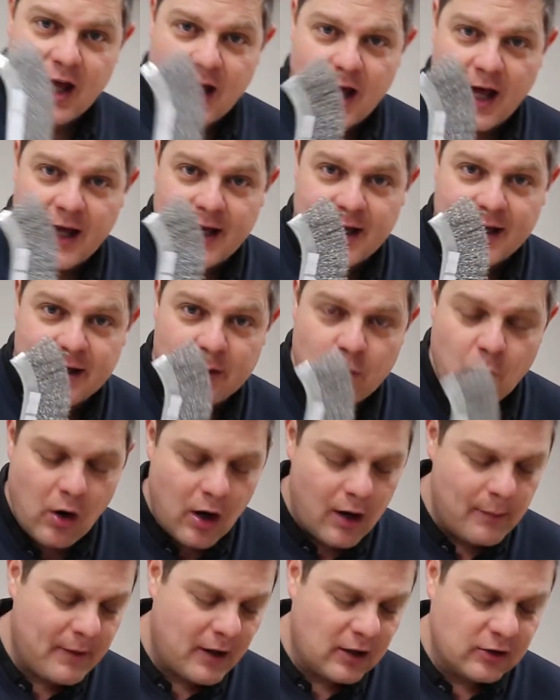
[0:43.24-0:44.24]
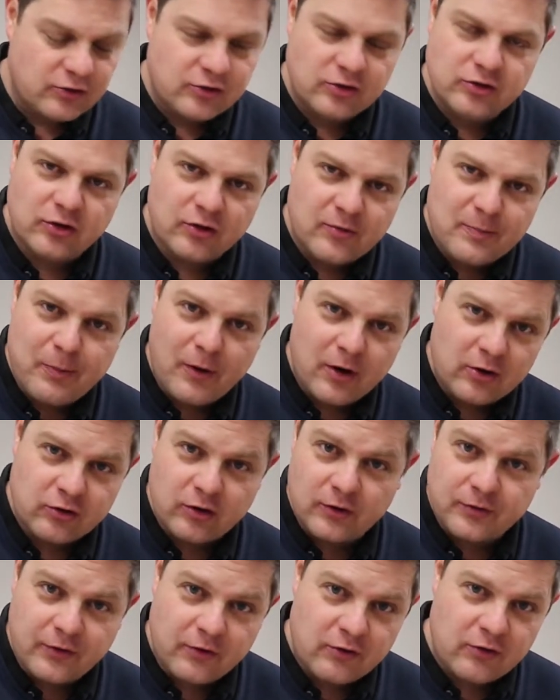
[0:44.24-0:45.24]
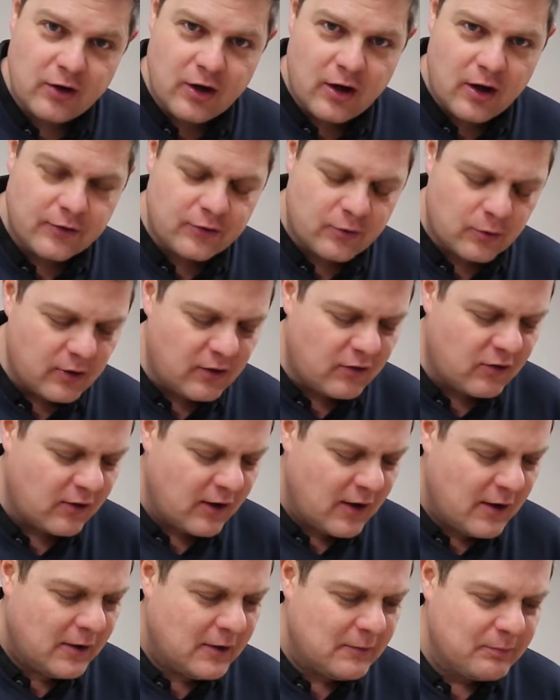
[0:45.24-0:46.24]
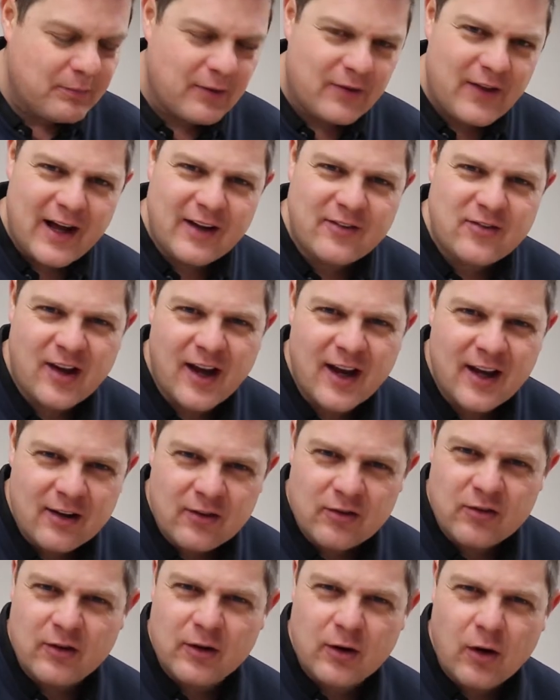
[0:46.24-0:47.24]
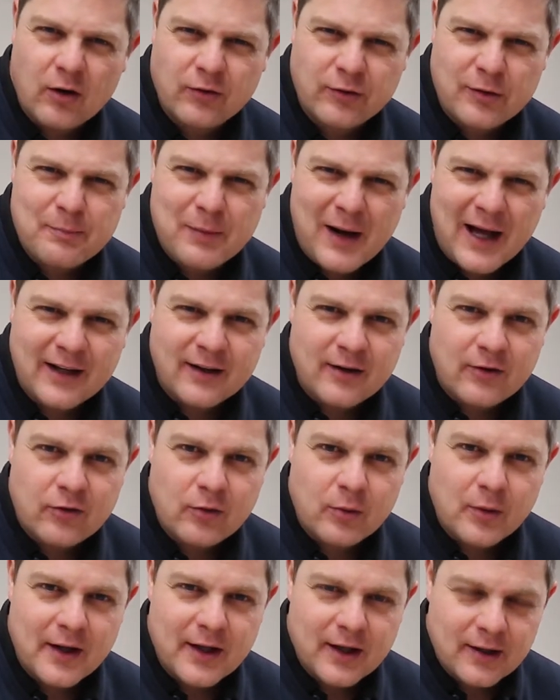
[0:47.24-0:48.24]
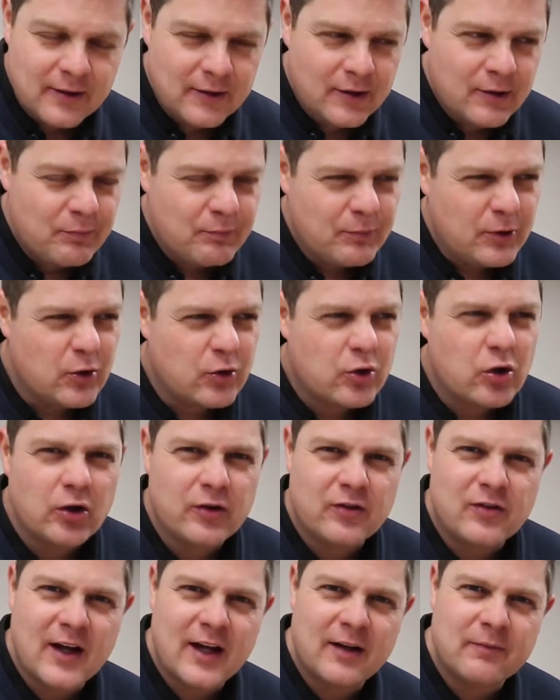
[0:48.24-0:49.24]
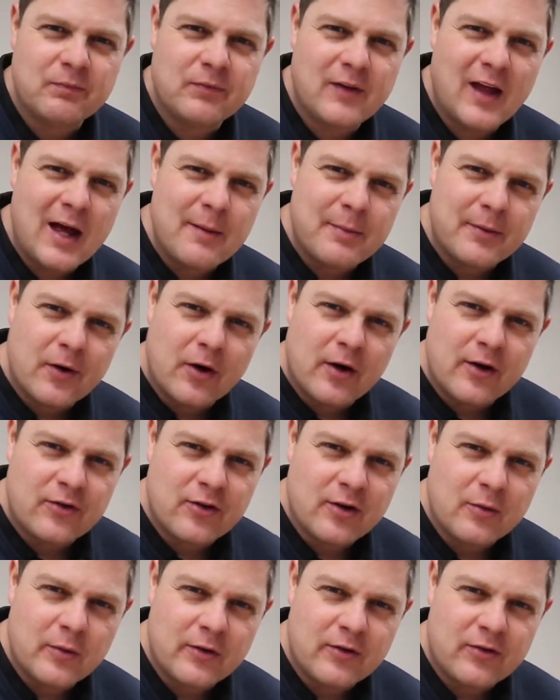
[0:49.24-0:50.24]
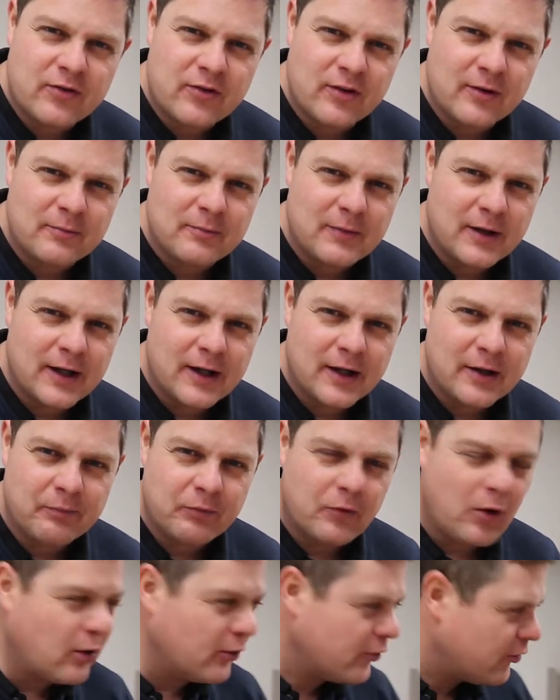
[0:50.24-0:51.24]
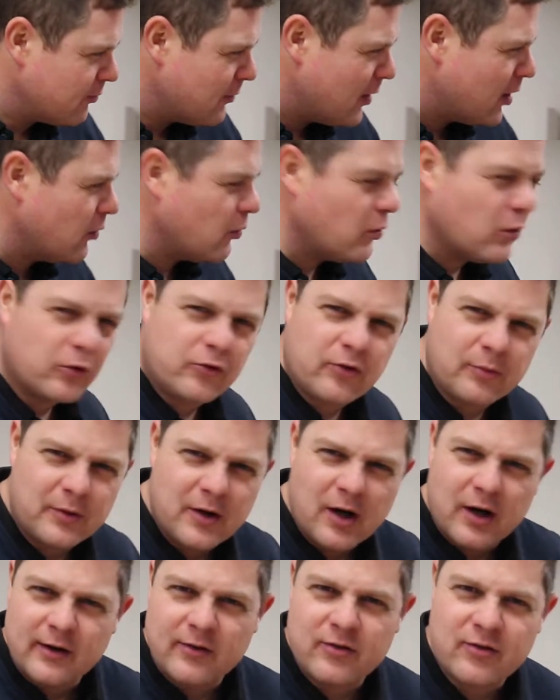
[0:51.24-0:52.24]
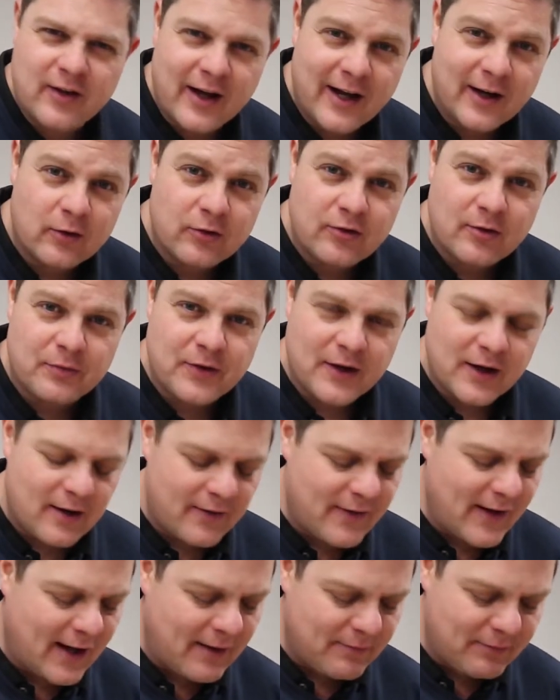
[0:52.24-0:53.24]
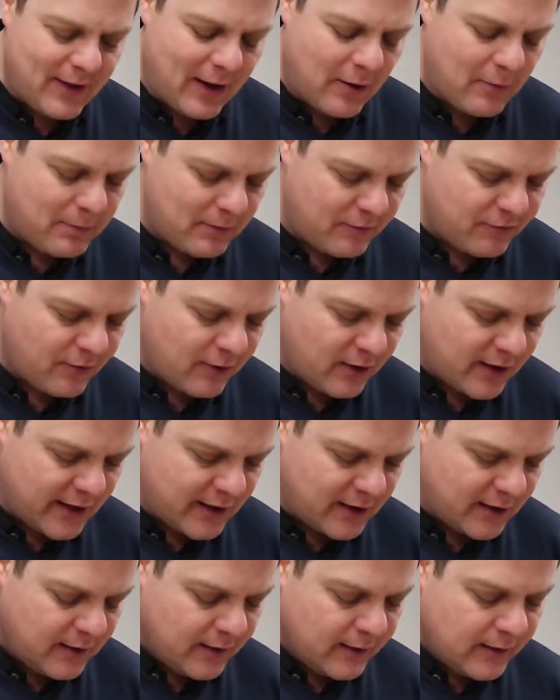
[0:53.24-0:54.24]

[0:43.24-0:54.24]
a wire brush and just brush off the soot afterwards, but that takes a lot of the blackness away. But you could then ebonize it with some Osmo or some kind of stain or something like that, and that would be fine.